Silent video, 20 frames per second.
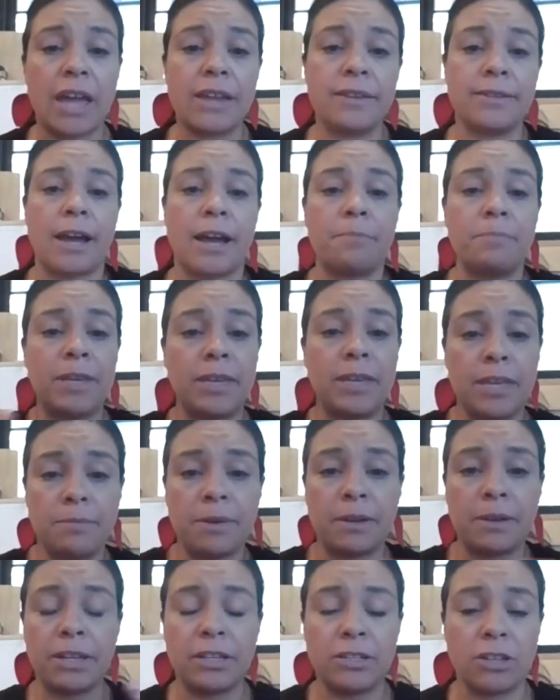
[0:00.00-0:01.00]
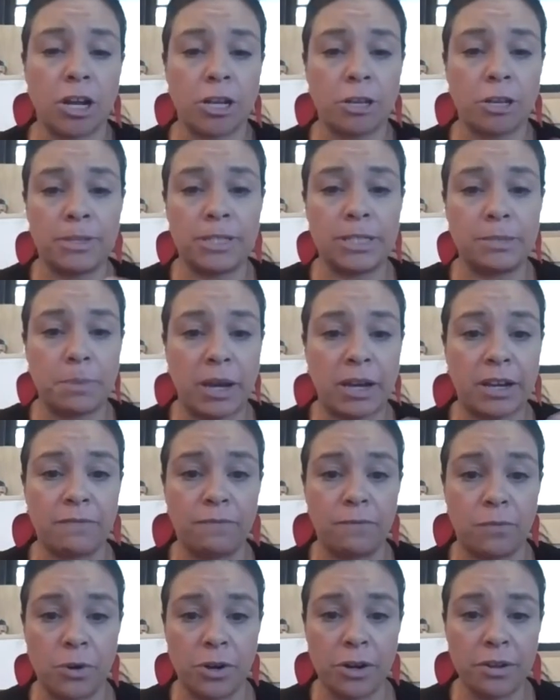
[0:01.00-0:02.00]
and not be emailing documents back
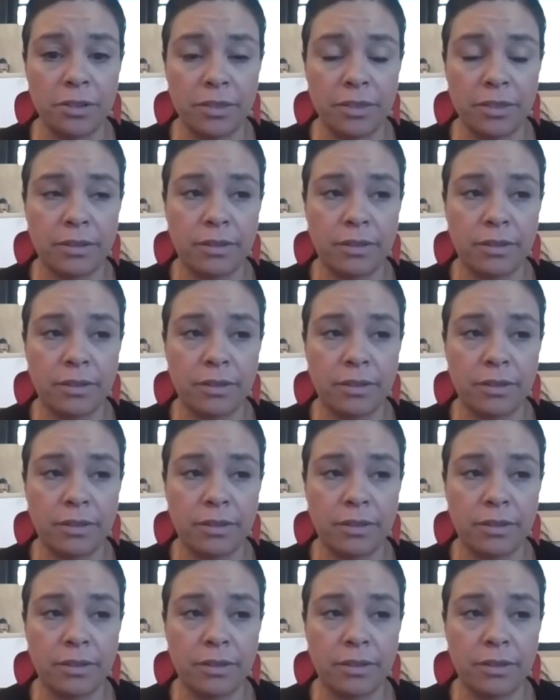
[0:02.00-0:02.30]
and forth.